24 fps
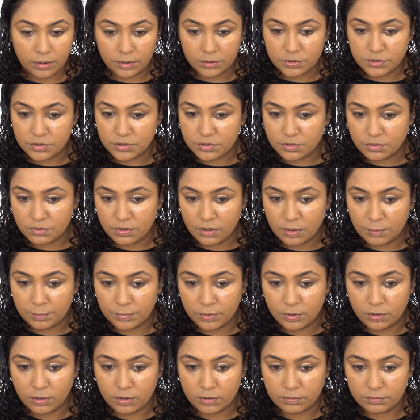think it just
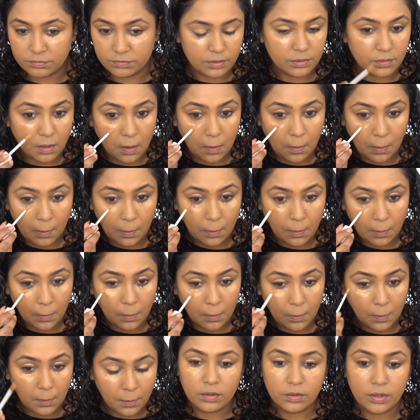rubbed off.
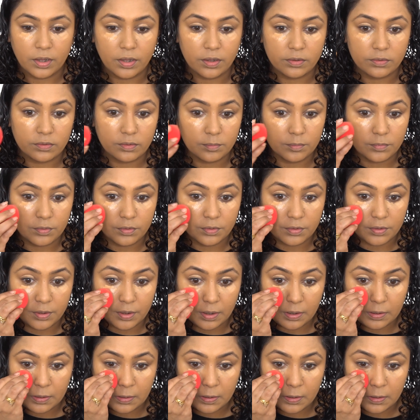Okay, so I'm gonna
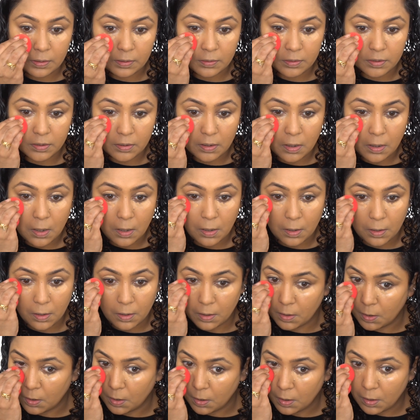take this.
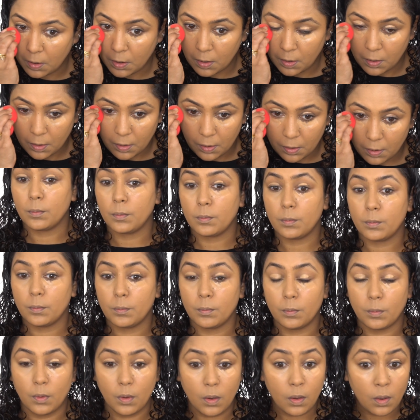
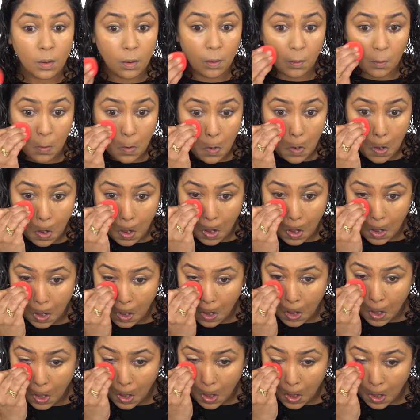Whoa,
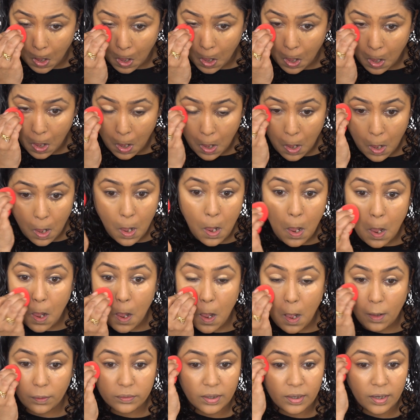
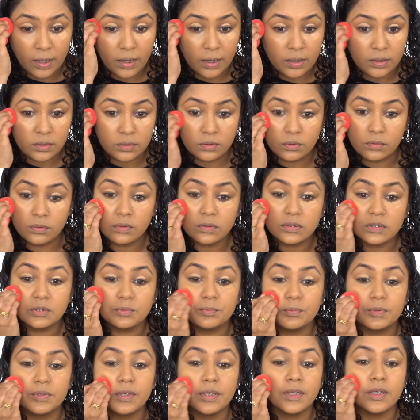that looks
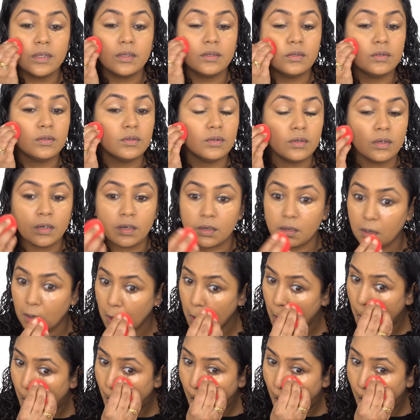pretty good.